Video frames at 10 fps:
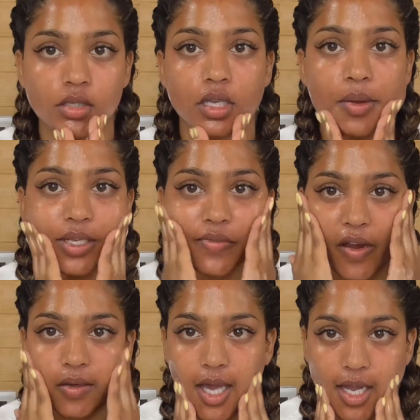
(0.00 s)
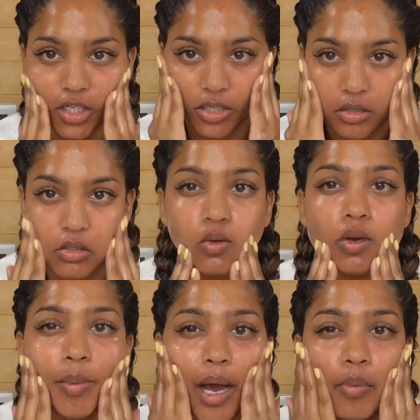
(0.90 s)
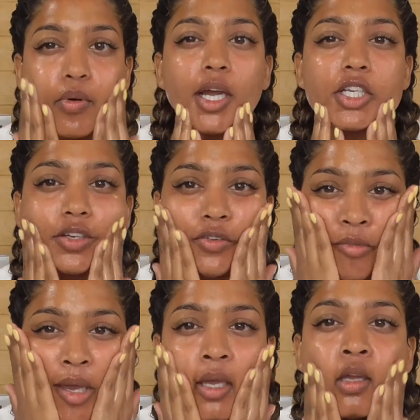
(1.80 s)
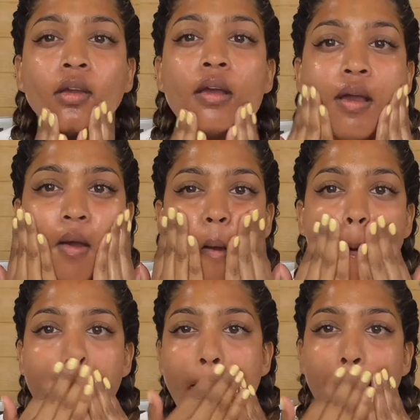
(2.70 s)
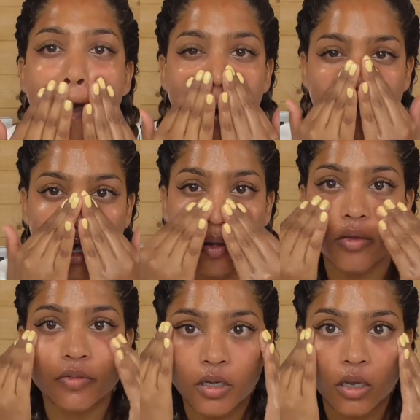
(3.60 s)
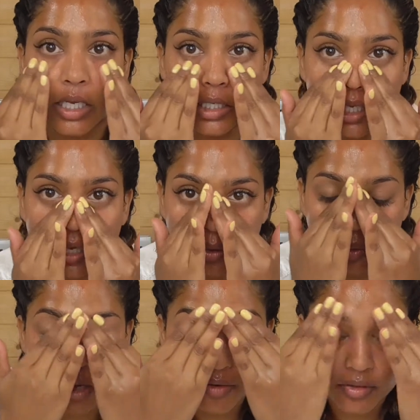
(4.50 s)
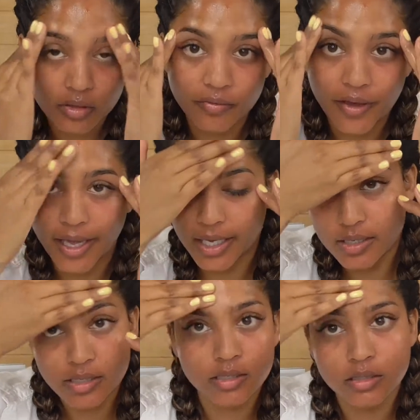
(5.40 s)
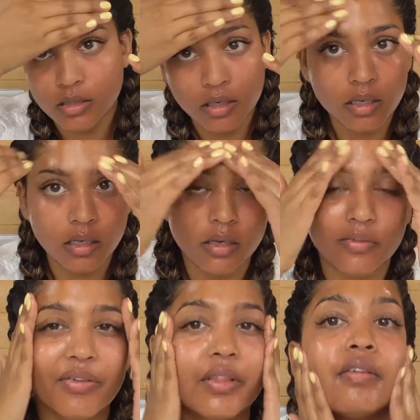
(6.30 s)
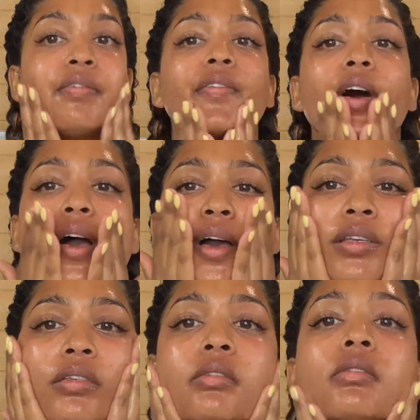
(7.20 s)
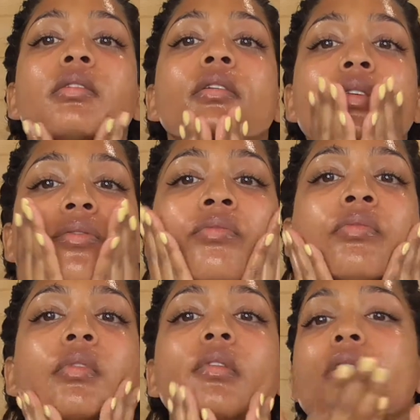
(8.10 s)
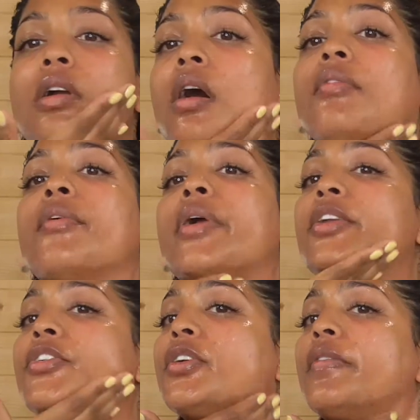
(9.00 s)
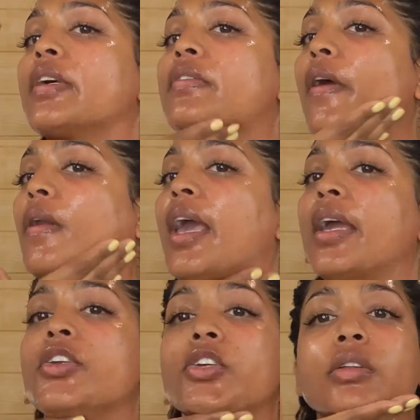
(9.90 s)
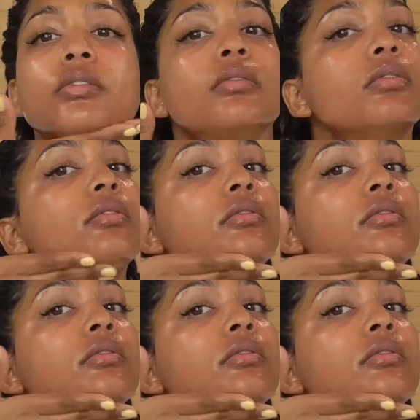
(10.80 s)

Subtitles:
So exfoliation is all about pressure for me. I'll go over lightly all over the face for the first coverage of exfoliation.